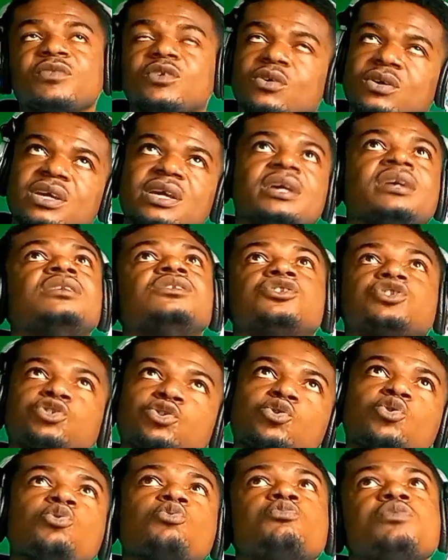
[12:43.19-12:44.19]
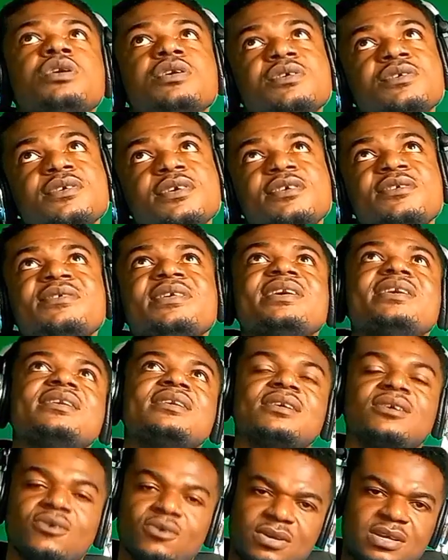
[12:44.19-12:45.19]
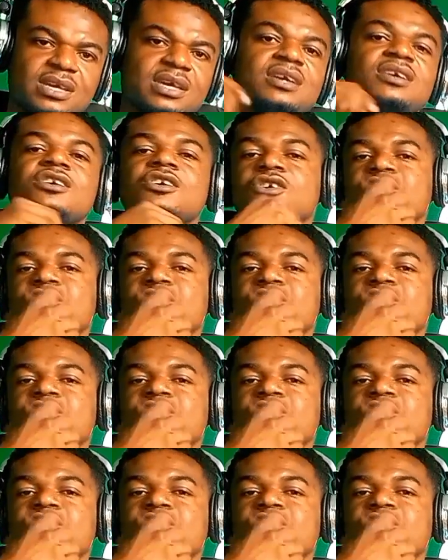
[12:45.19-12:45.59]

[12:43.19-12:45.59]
Okay. So re. Okay.